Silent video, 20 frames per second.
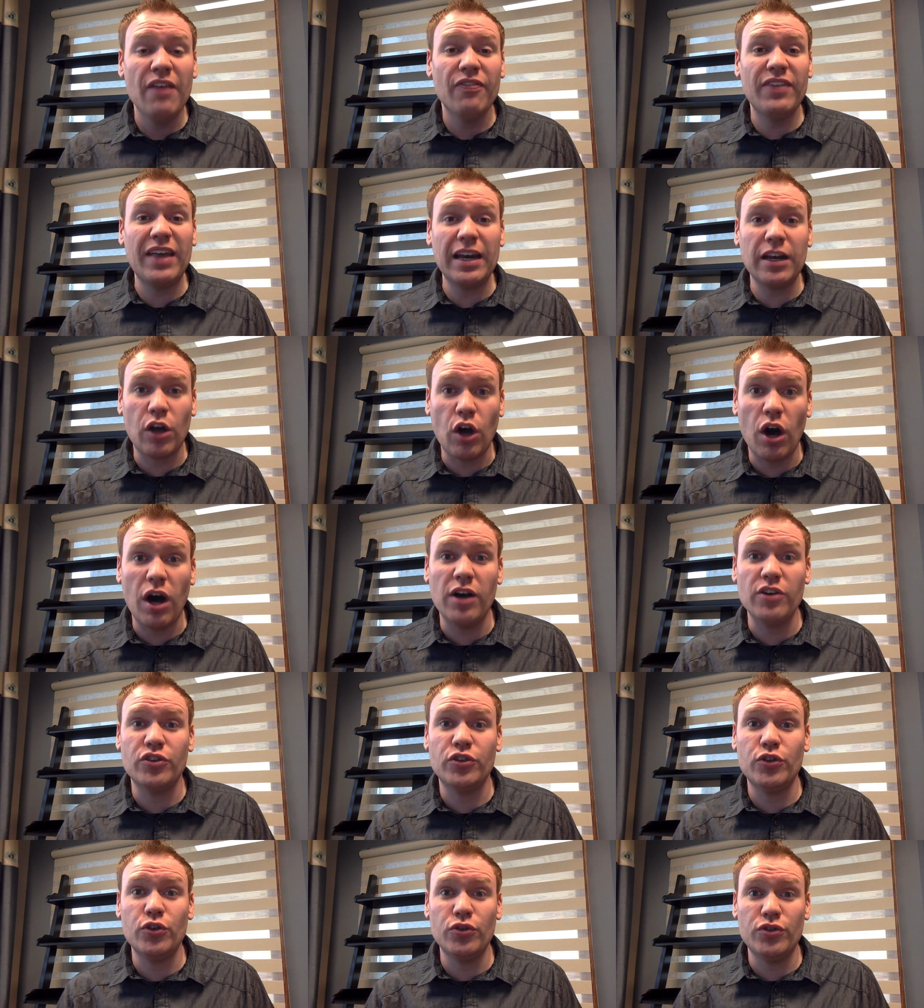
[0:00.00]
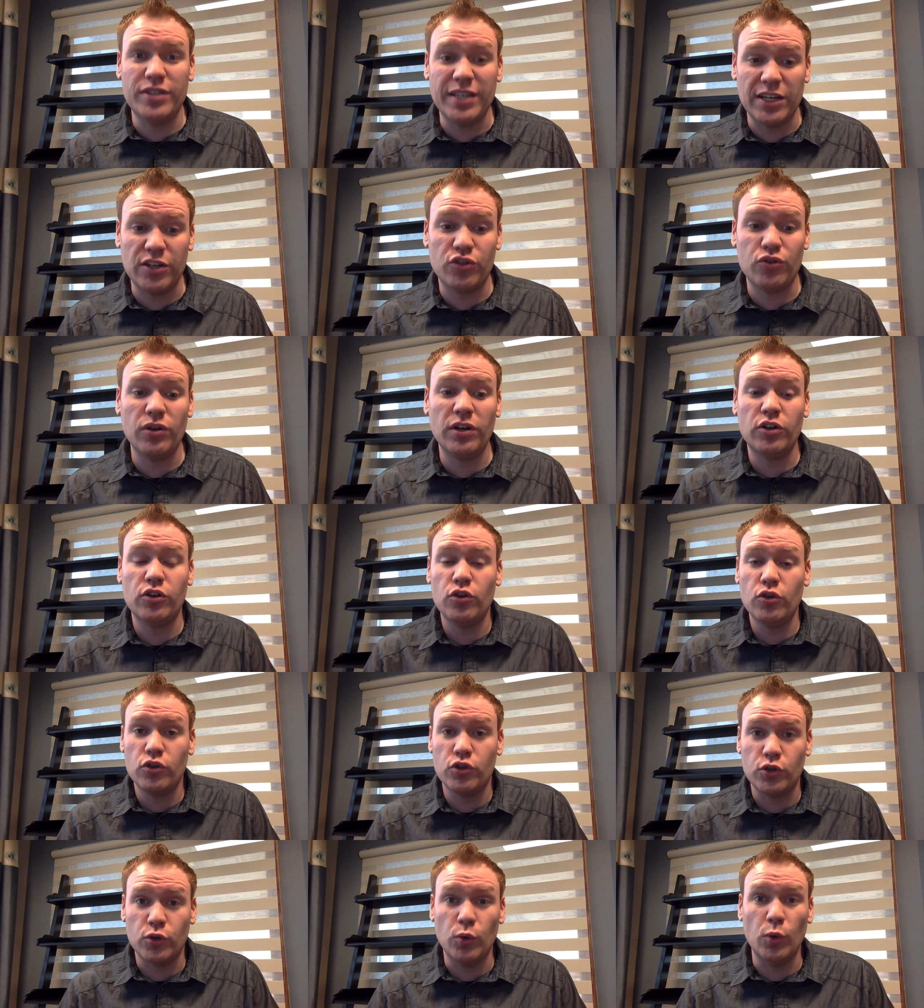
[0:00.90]
that costs your district,
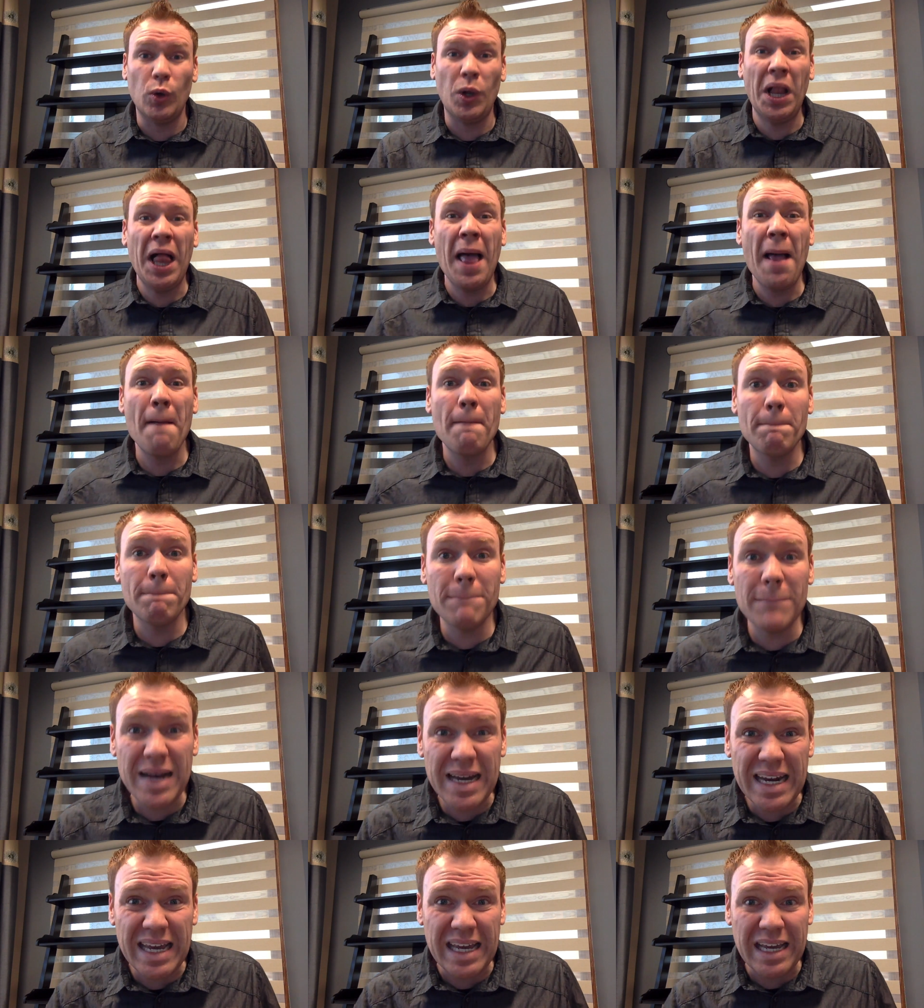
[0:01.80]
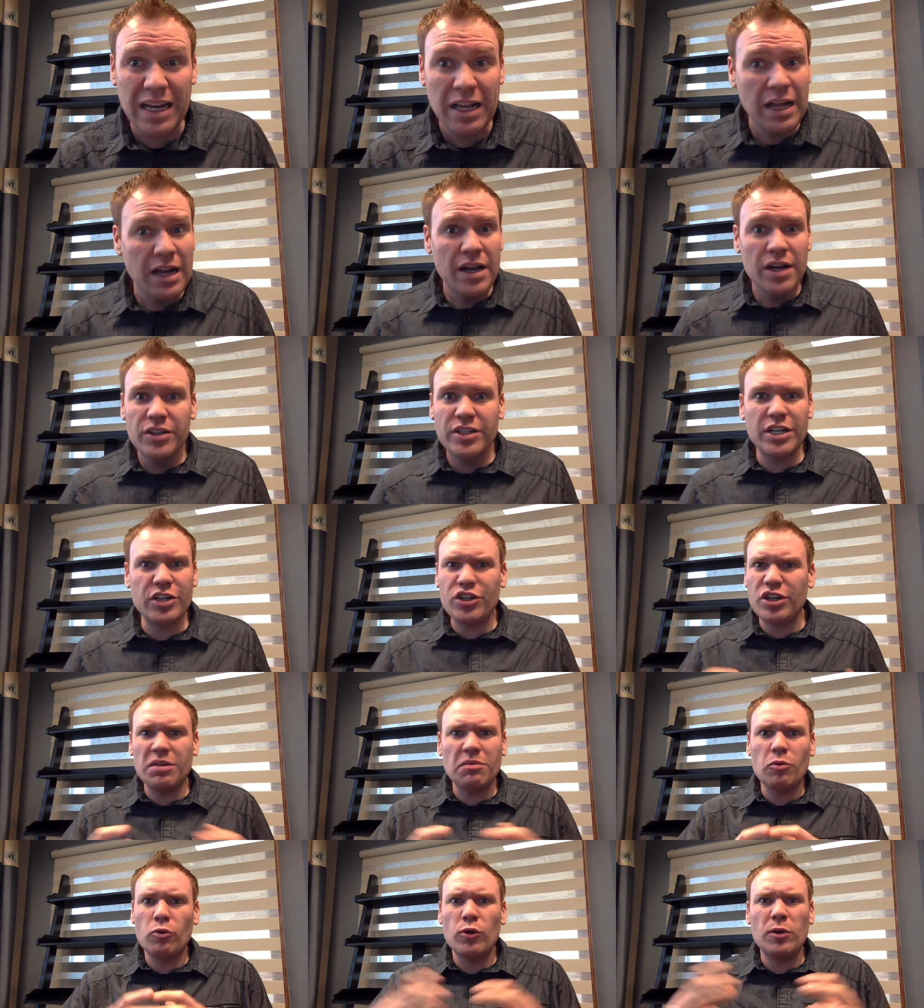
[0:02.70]
your school, money.
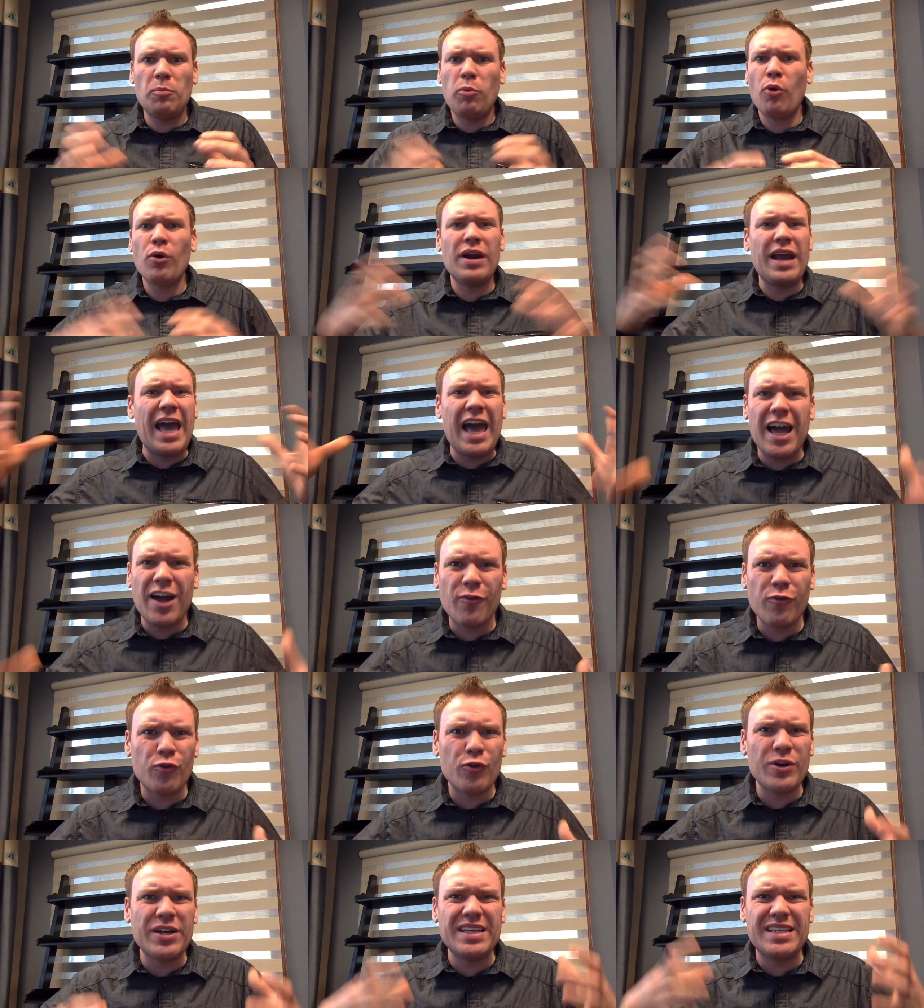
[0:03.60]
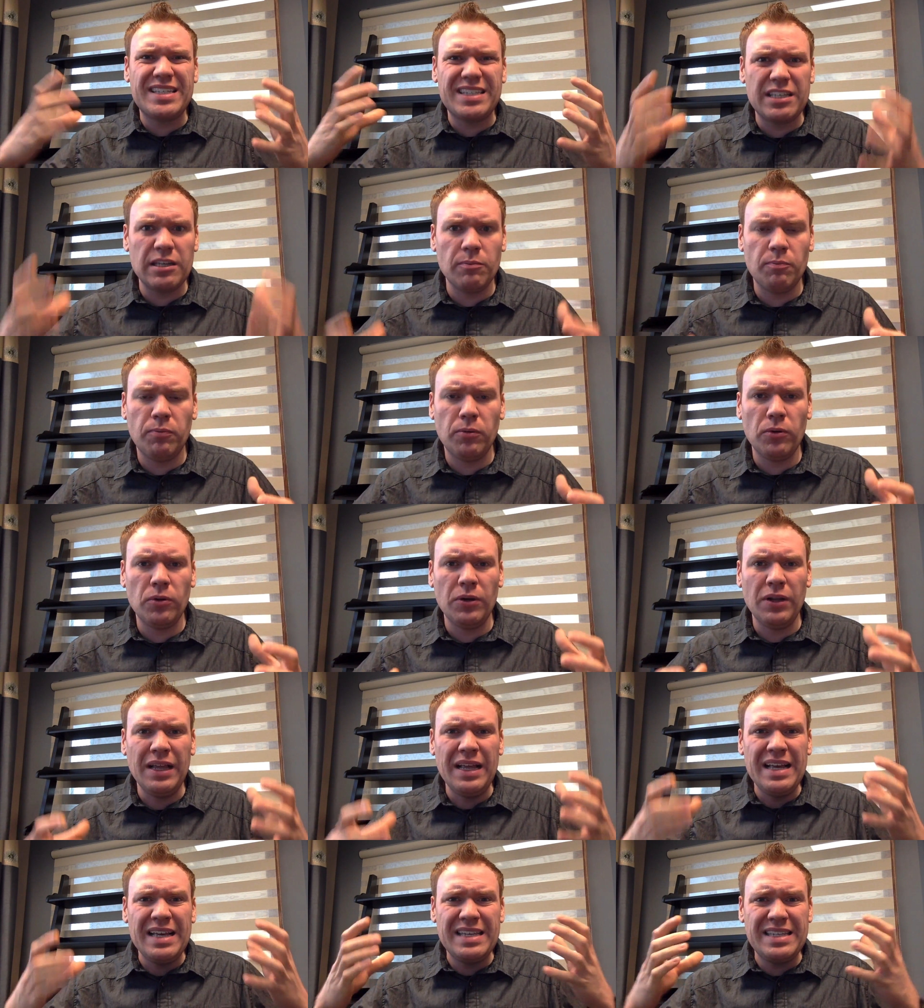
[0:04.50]
Teaching them to report every
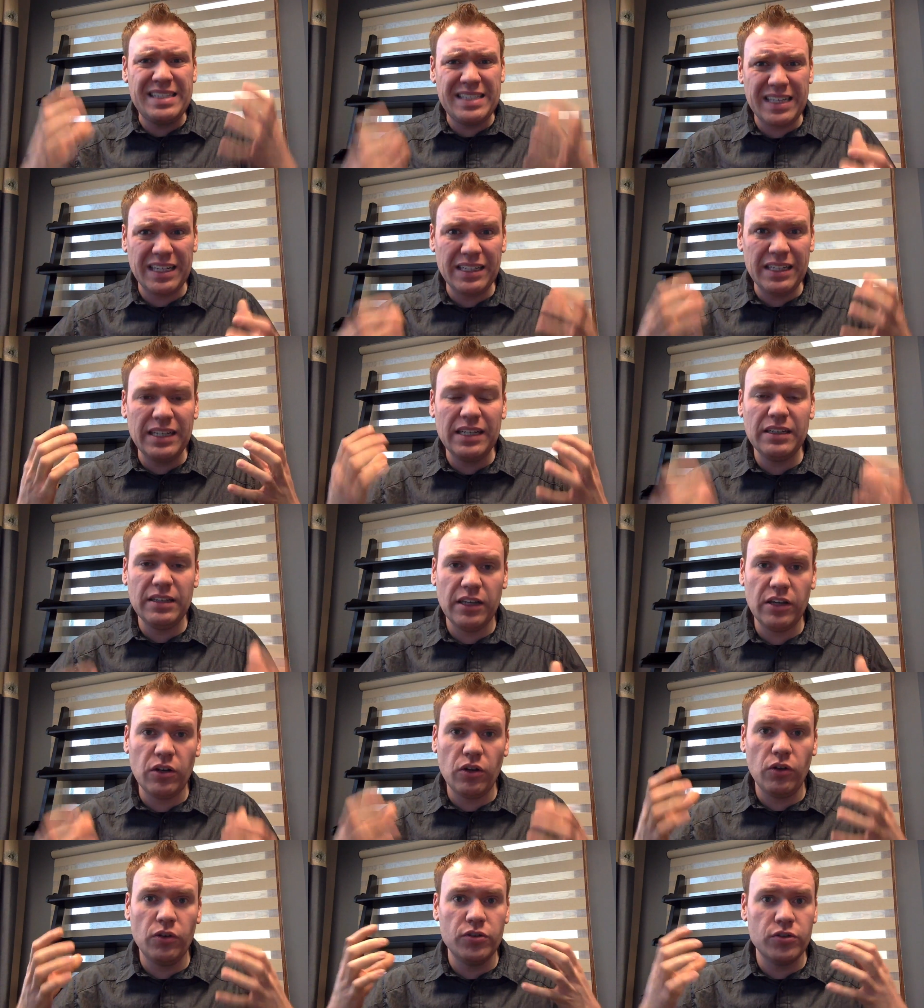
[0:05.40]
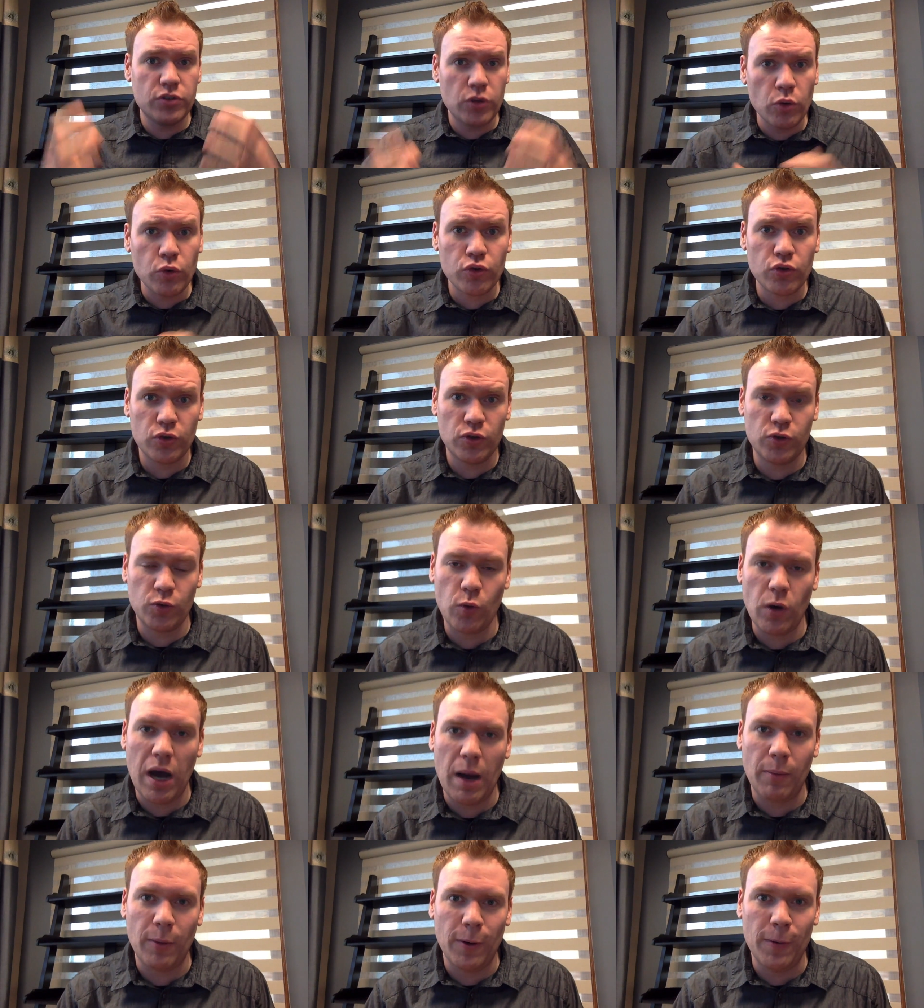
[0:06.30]
simple, silly little social
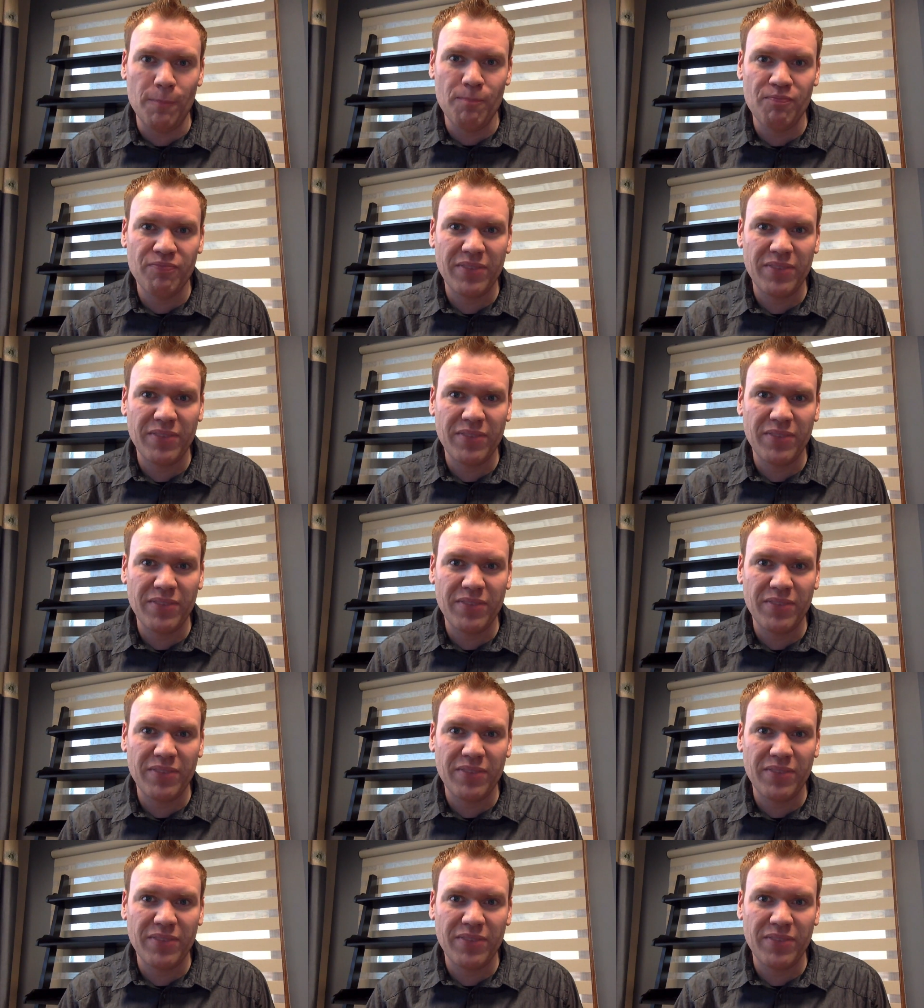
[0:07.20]
squabble.